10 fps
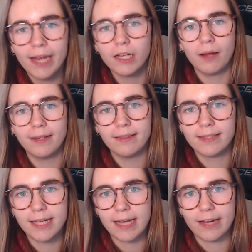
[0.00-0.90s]
I ain't going in
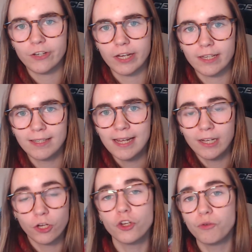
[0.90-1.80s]
the teenage years,
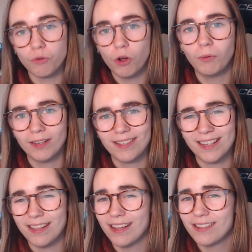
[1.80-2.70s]
because you do not want to
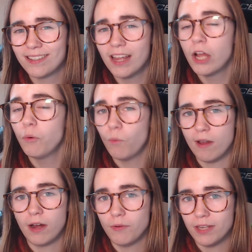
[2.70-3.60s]
see this
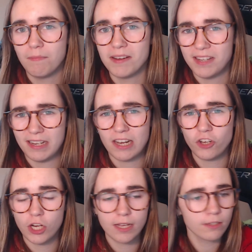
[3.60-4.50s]
when I was in my
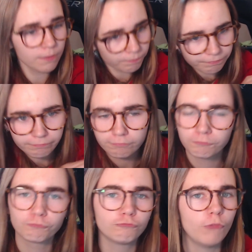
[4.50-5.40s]
teenage years.
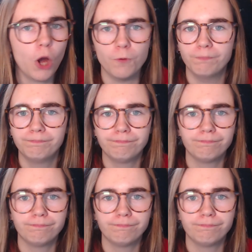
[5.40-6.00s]
No.